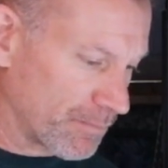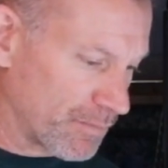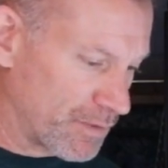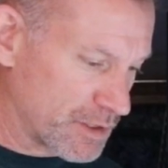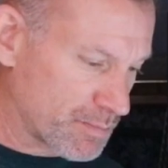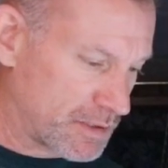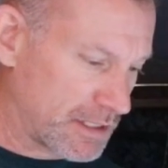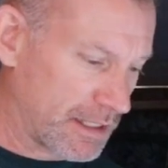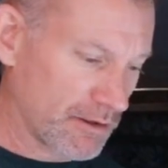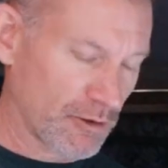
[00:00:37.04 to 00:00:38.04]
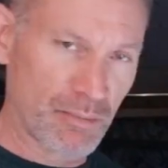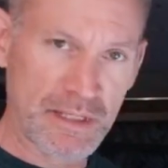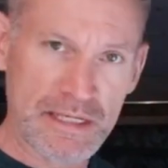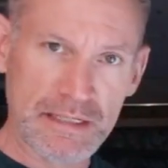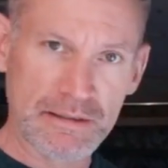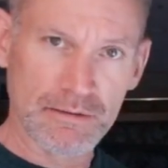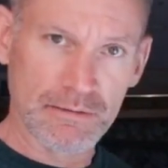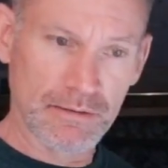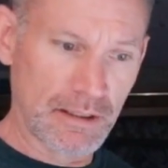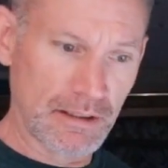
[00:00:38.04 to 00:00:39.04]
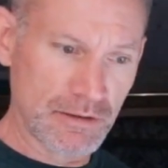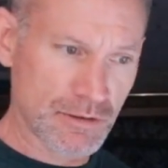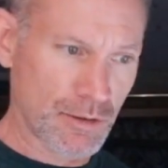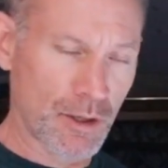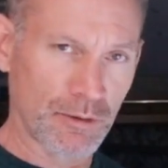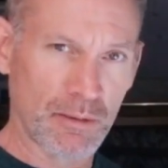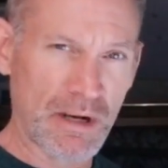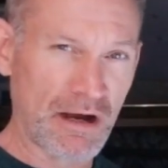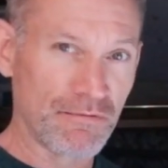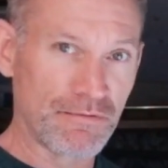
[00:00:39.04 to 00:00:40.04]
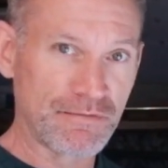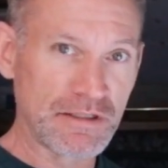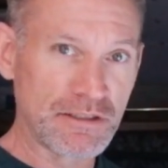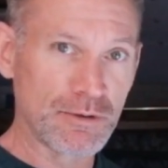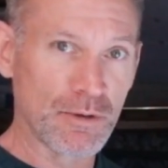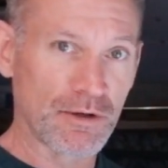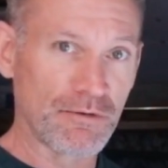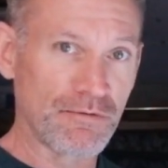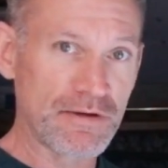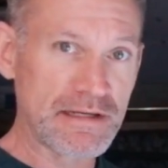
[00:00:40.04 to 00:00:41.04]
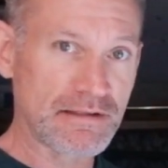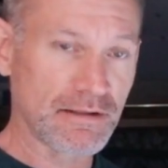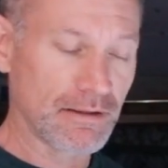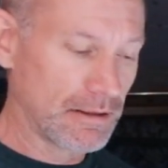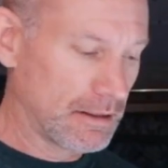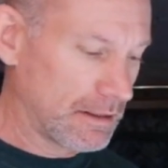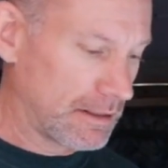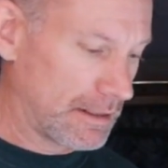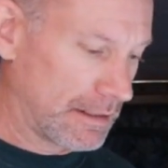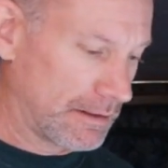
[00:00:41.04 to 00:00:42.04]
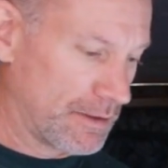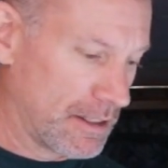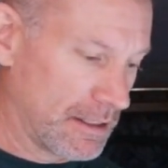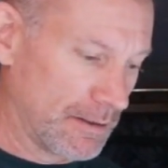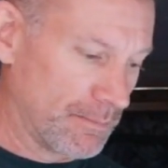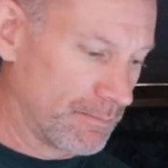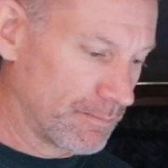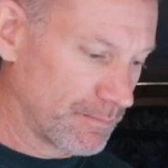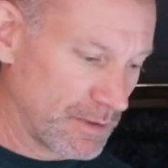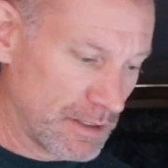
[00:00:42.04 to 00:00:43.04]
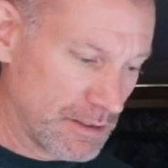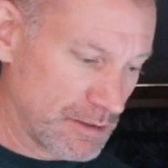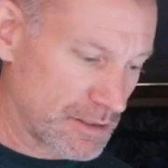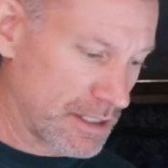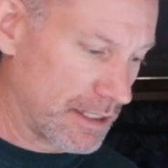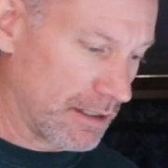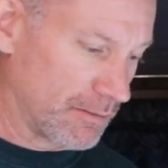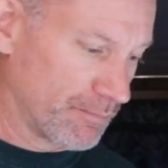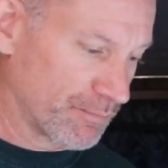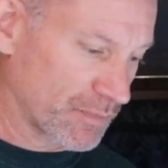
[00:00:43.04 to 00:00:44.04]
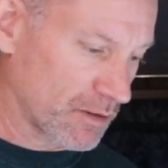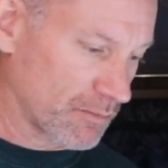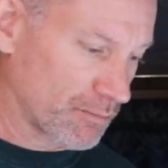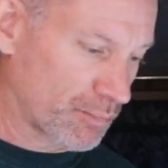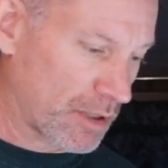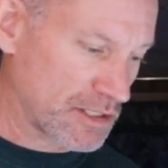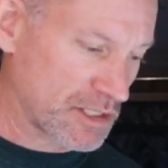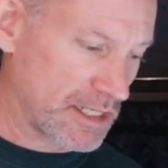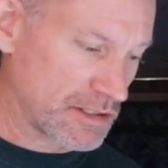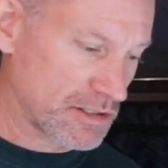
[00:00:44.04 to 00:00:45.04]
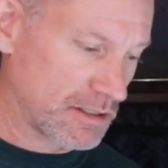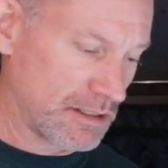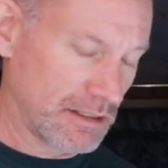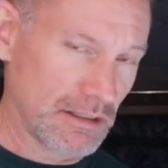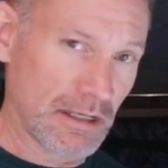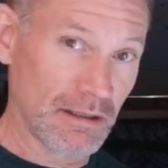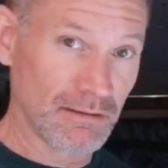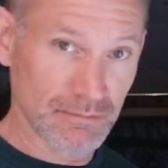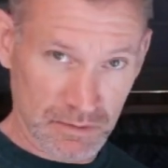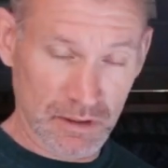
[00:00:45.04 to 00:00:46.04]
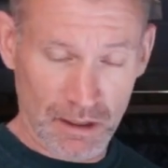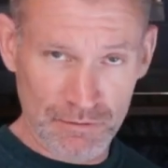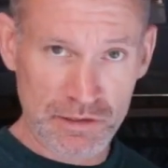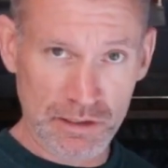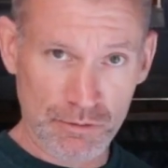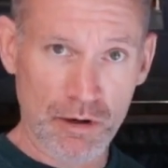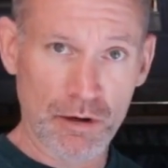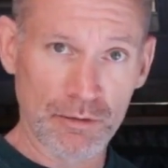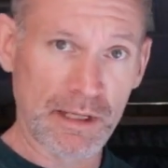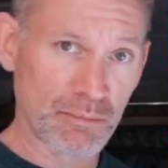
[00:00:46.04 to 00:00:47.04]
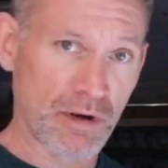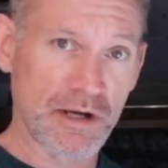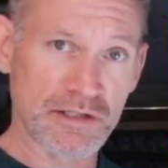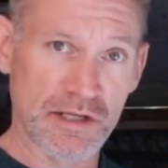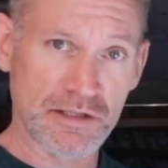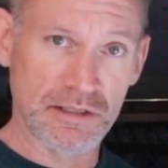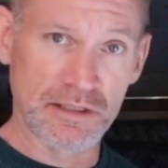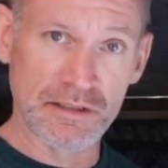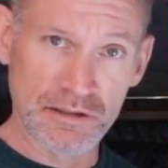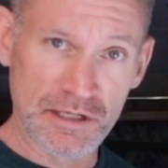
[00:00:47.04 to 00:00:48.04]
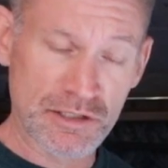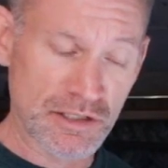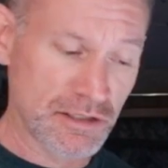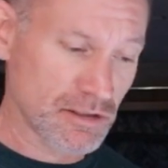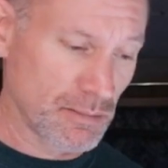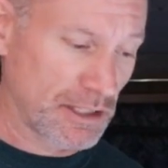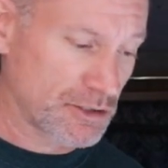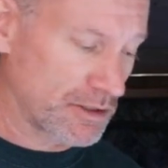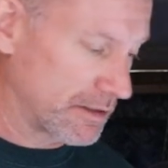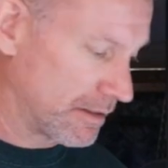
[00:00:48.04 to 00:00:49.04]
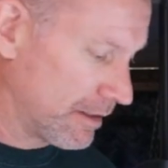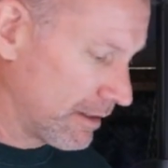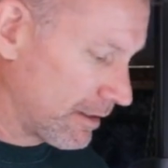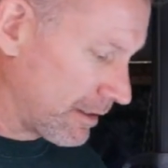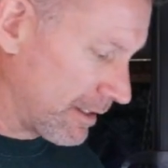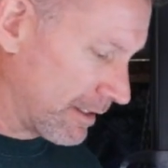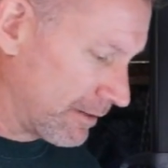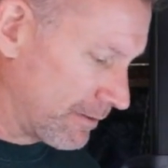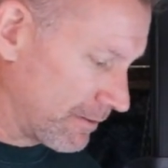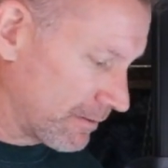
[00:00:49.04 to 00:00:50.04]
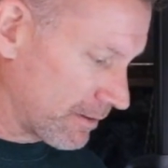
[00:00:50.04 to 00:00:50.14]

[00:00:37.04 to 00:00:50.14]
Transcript: This particular bean is grown at about 5,200 feet and is processed in, obviously grown and processed in Indonesia, Sumatra, and